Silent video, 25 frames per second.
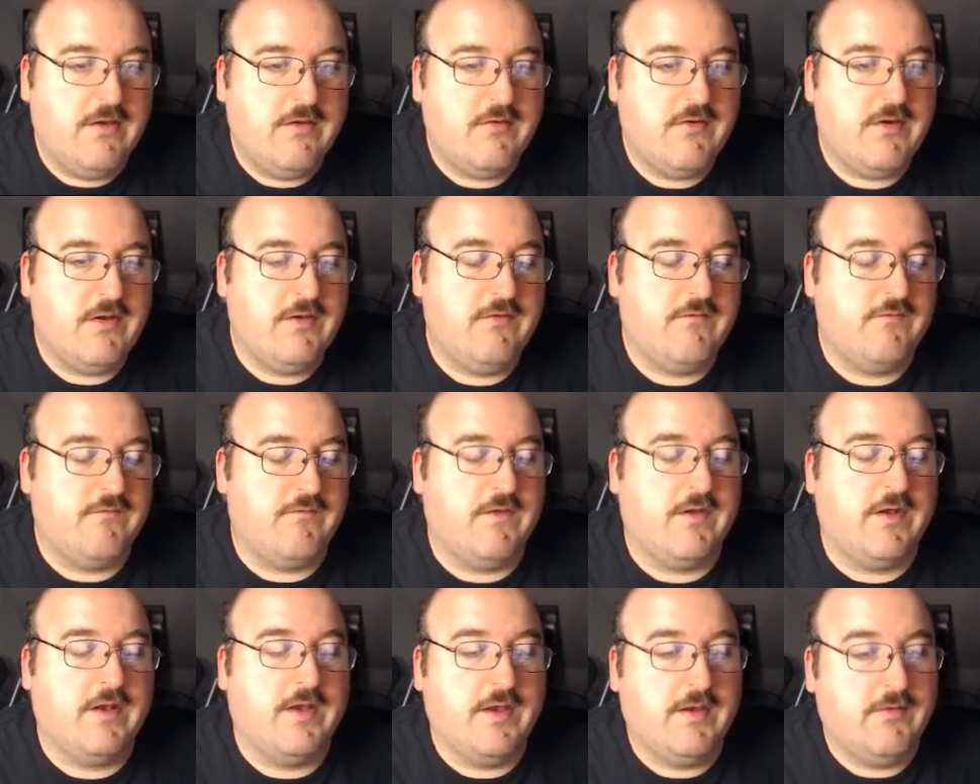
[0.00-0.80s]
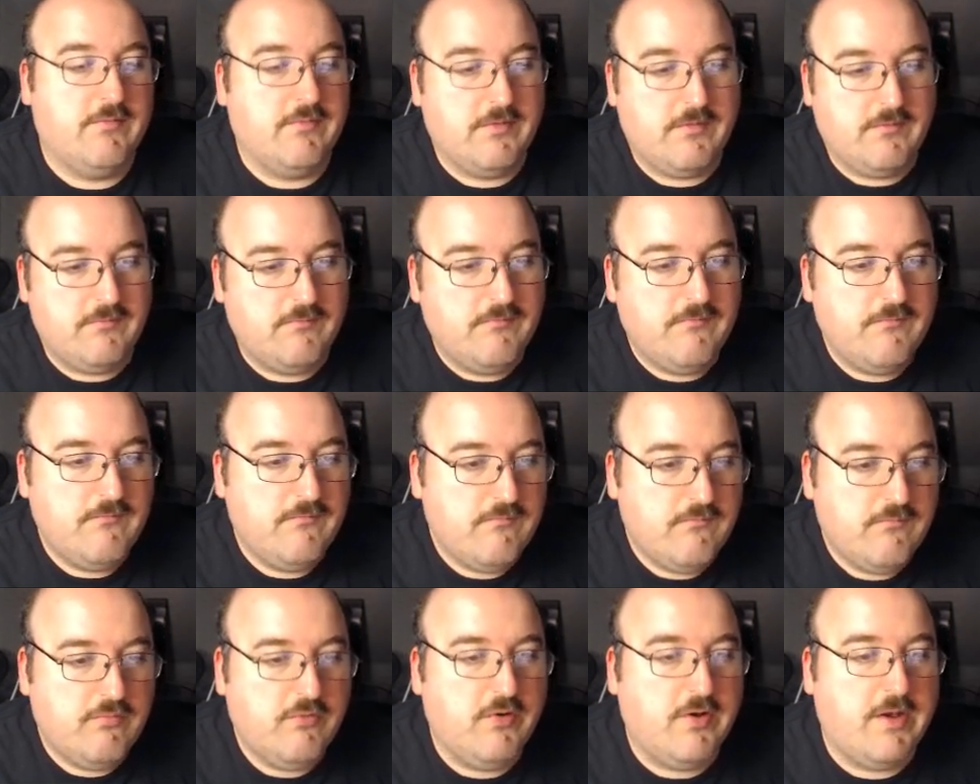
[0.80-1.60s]
I just thought I would
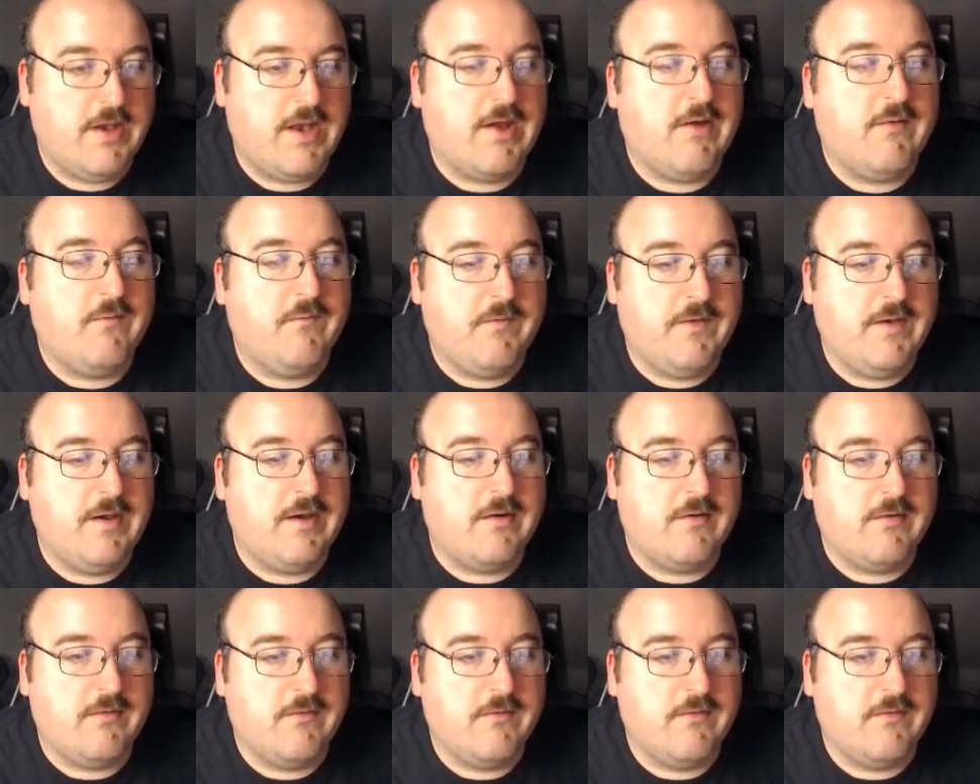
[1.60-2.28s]
put it out there